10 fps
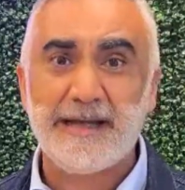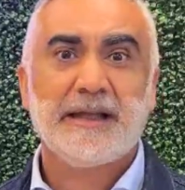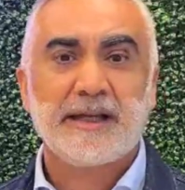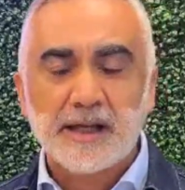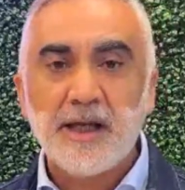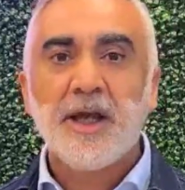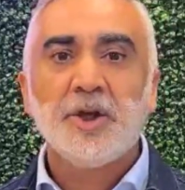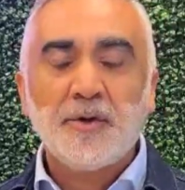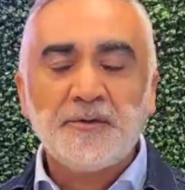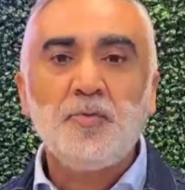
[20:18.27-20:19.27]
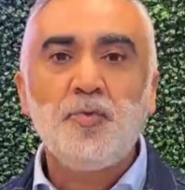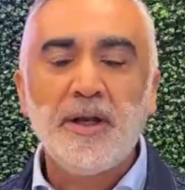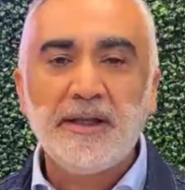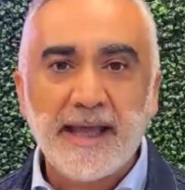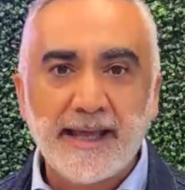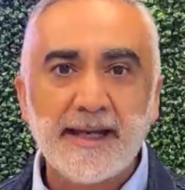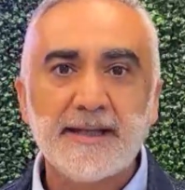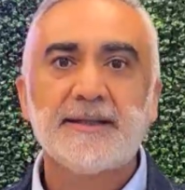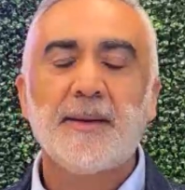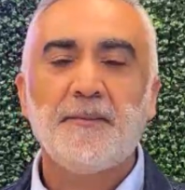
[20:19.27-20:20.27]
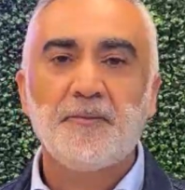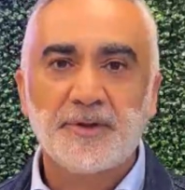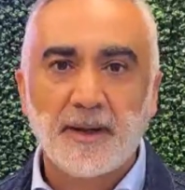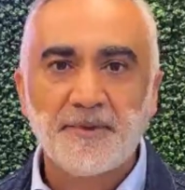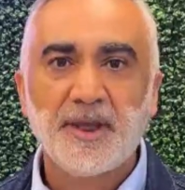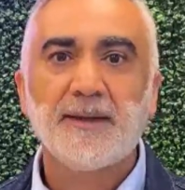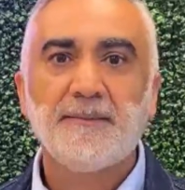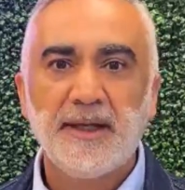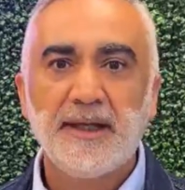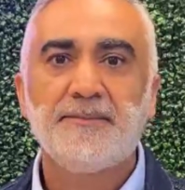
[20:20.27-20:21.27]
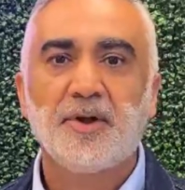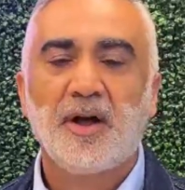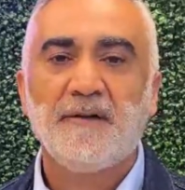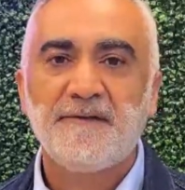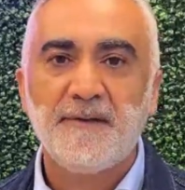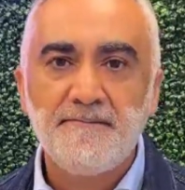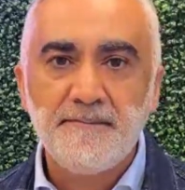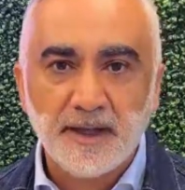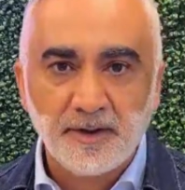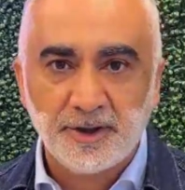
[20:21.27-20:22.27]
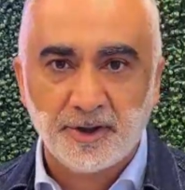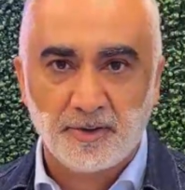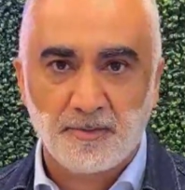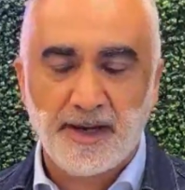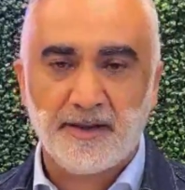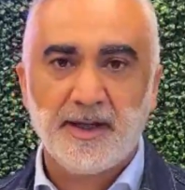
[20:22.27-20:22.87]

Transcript: Like, you have to relate it to something people are familiar with.